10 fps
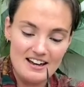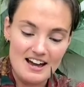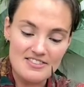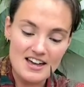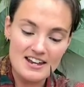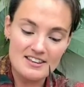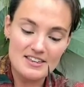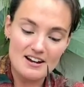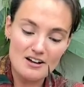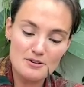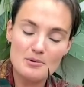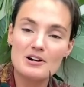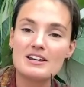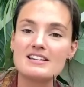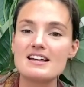And then the other
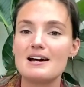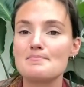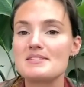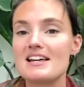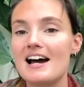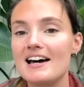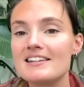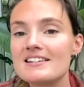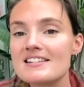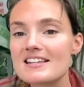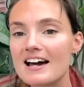one is a Hamsa hand